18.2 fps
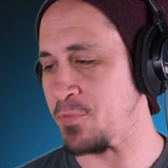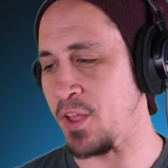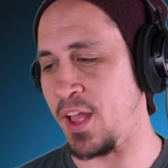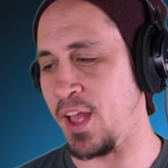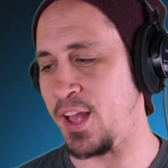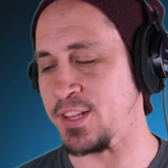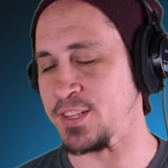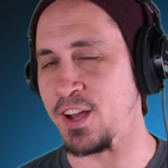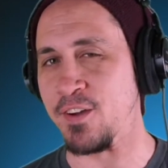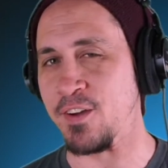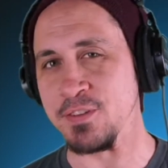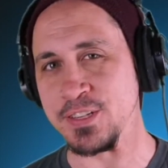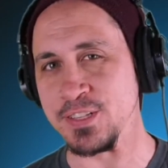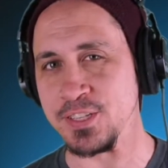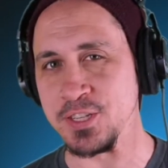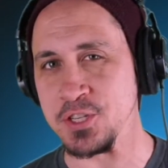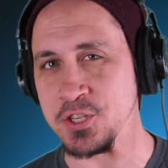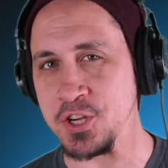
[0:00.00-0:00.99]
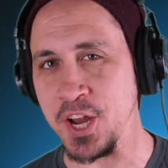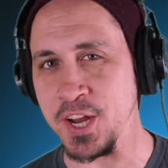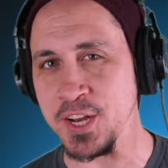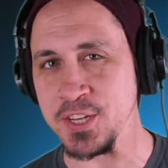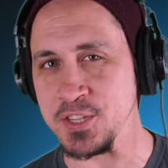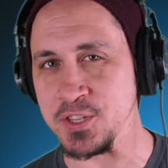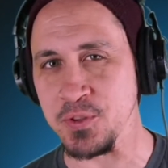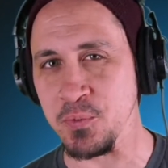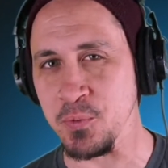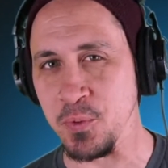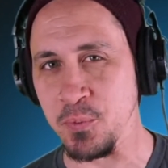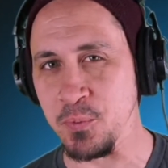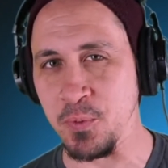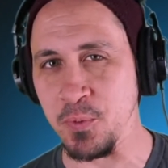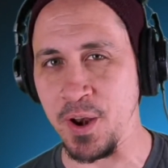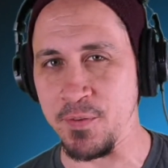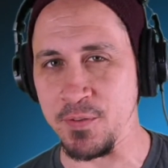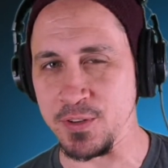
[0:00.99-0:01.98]
has obviously changed
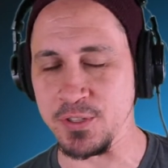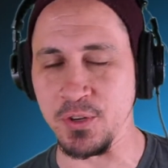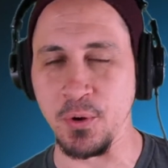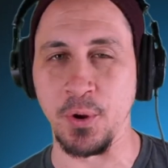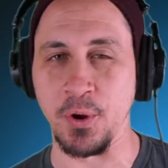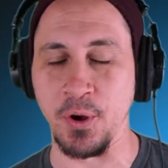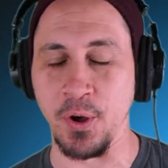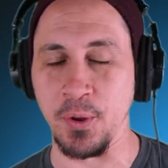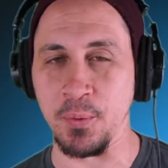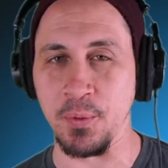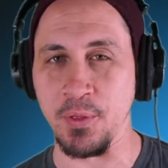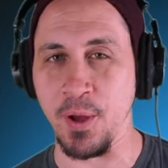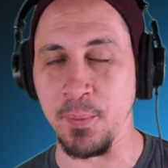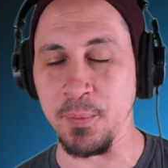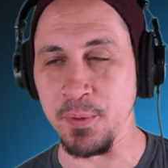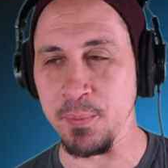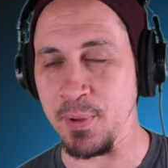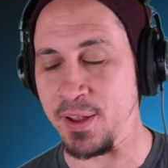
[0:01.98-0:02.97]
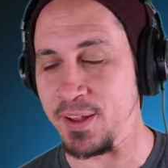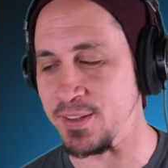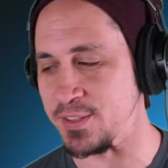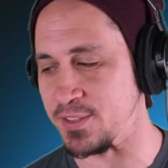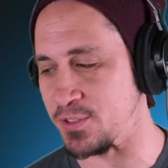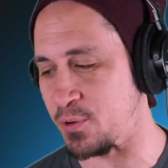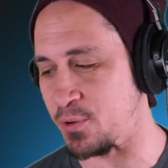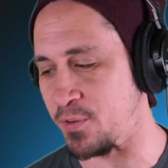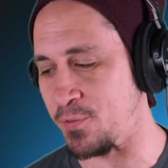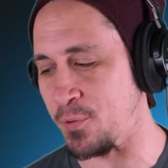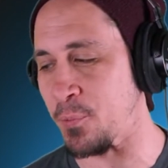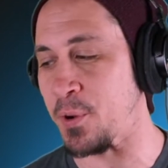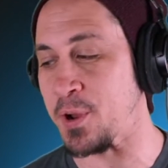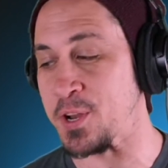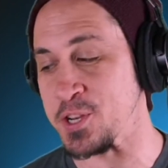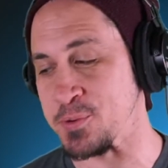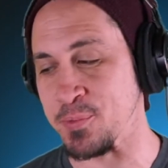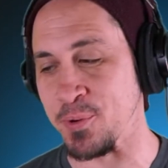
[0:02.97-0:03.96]
whatever's going on with Omni-Man's sort of
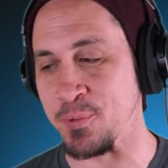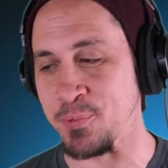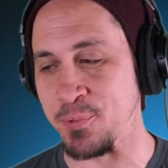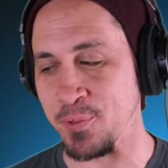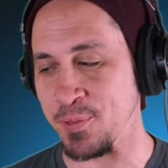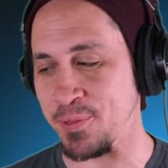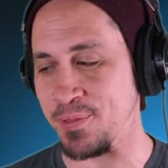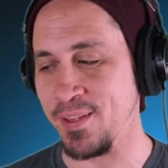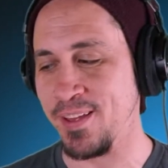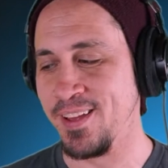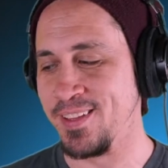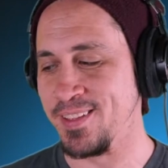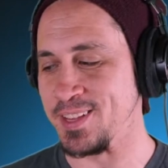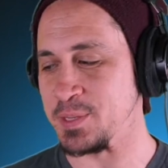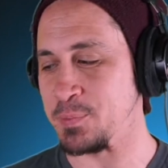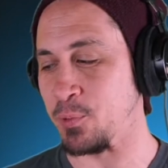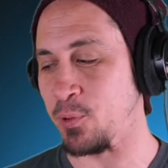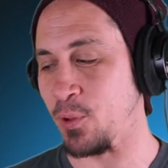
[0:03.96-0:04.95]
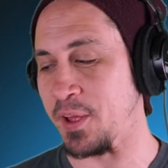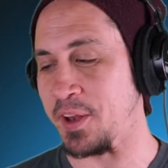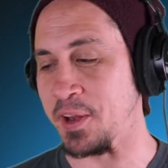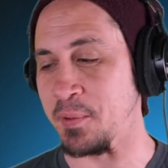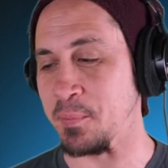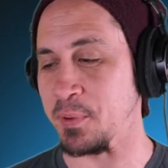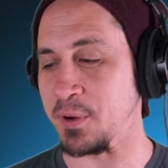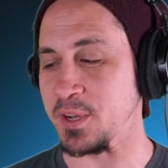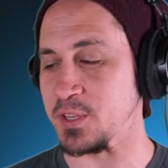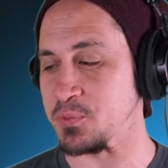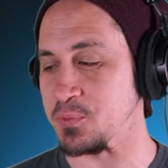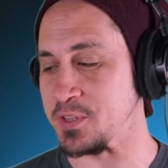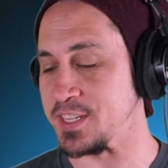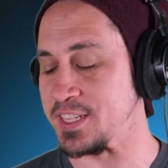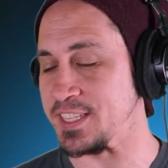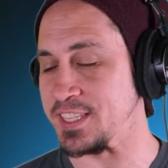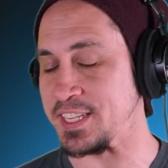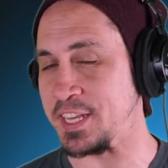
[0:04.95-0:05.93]
arrangement with this planet, because we
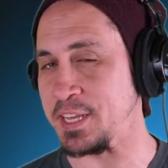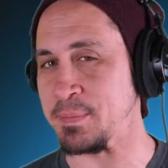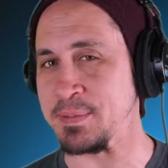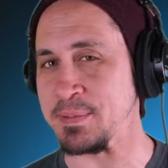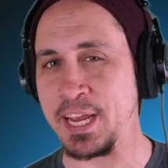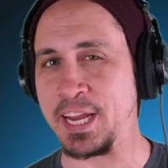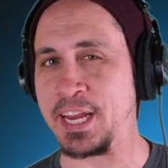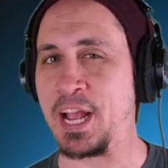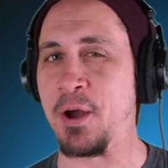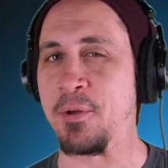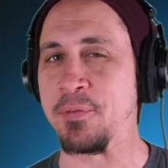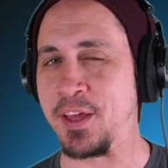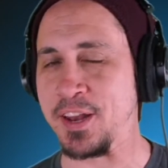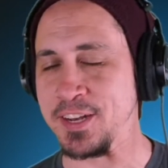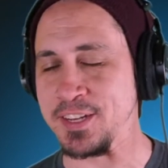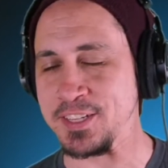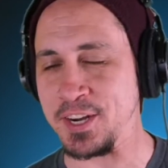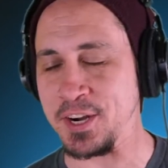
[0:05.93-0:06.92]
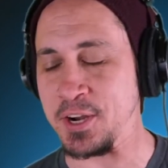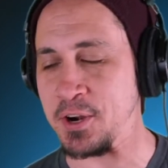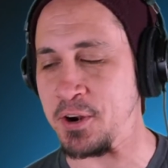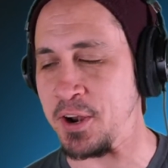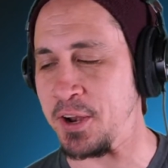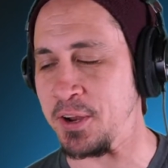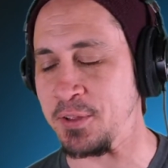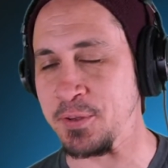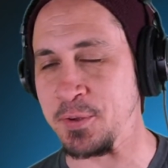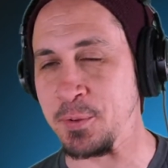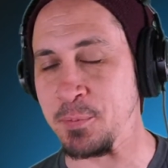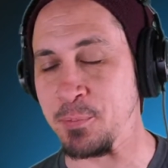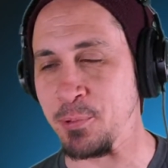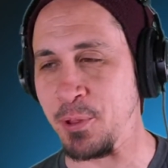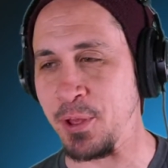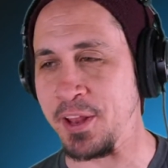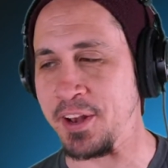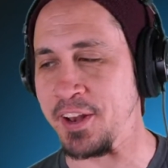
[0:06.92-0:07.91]
did see him take out that entire alien
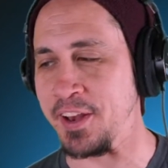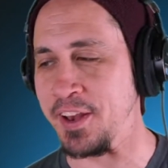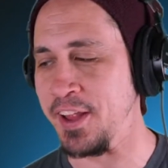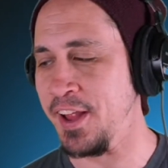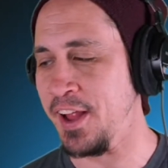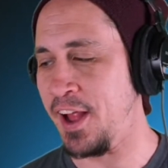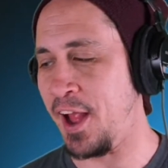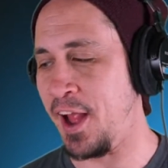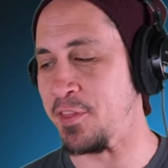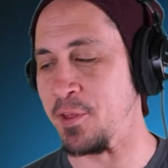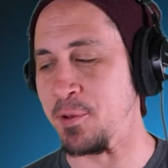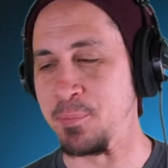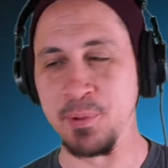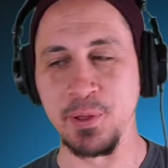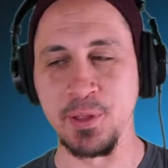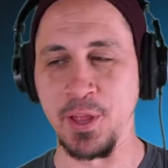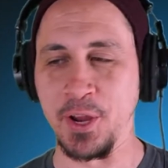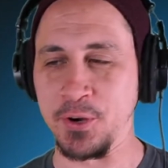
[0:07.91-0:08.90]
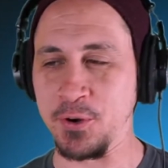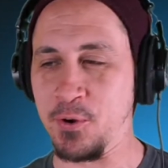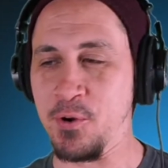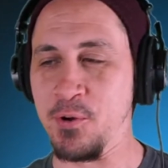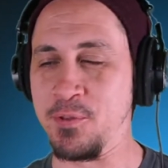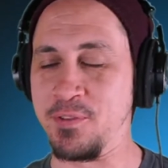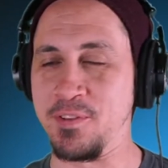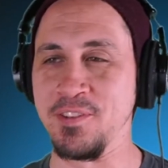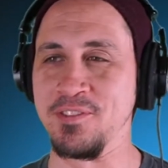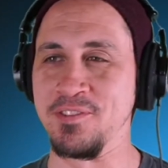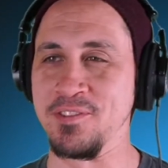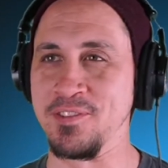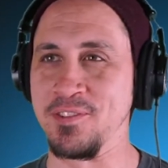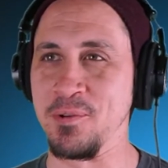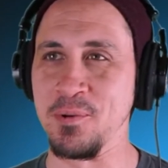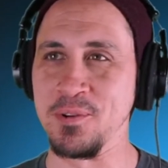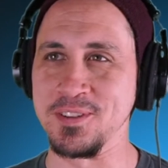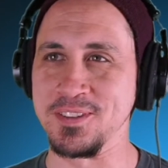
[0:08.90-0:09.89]
planet and then be like, Earth
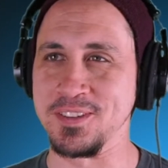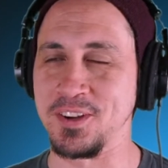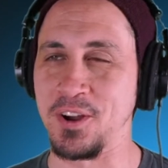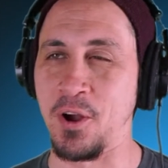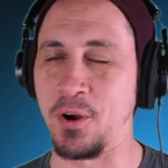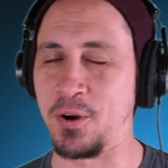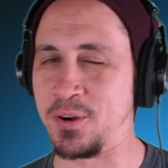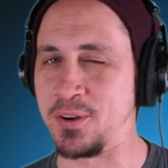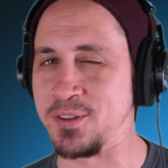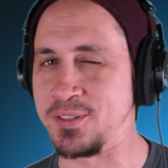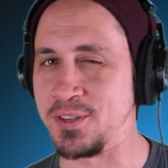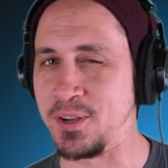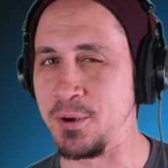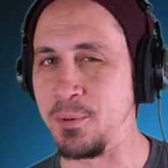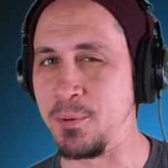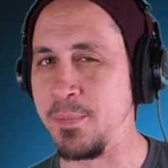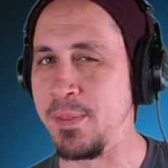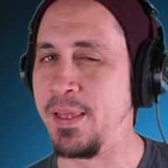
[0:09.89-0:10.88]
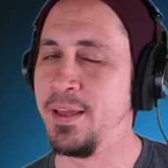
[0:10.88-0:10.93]
isn't yours to conquer. So